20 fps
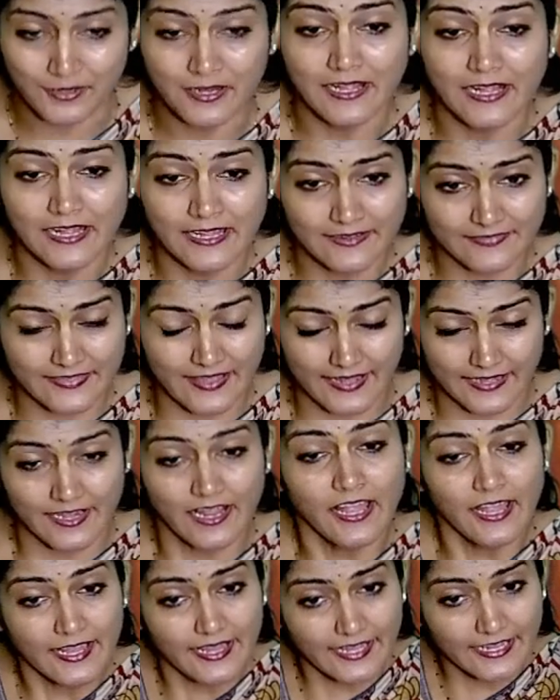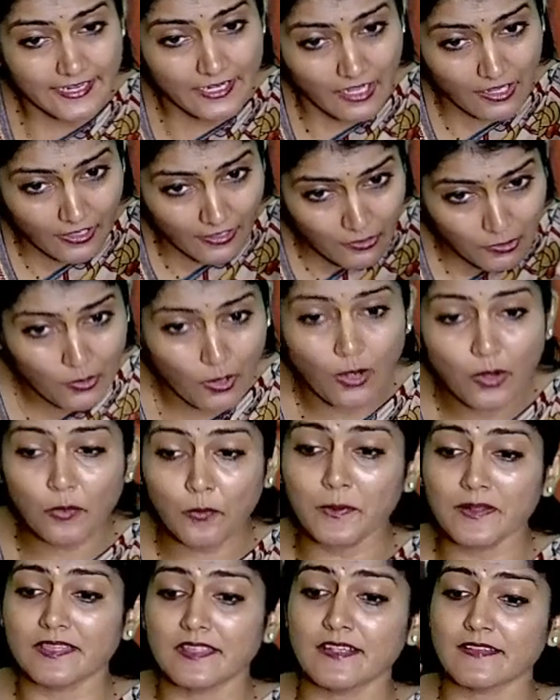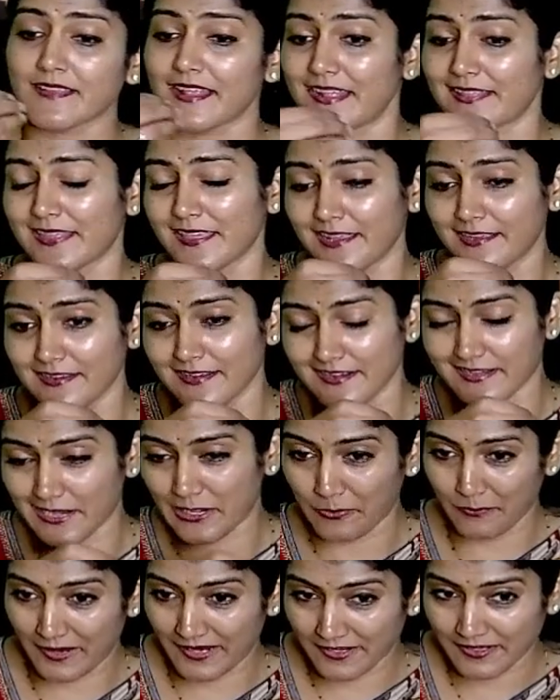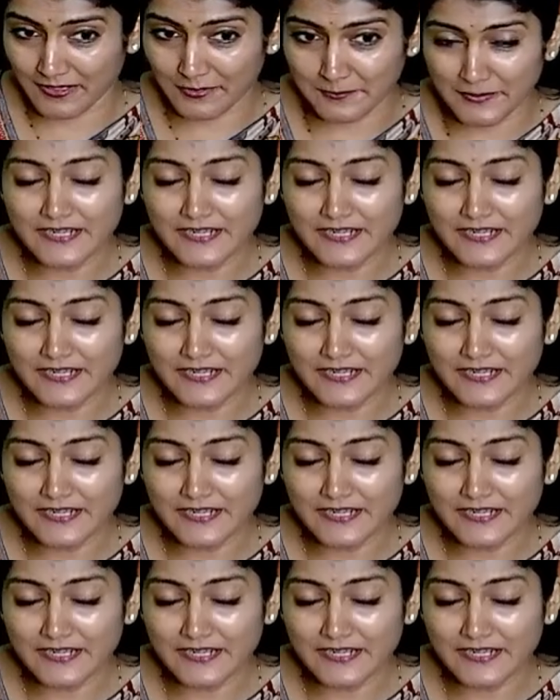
Then, along with this ethical requirements,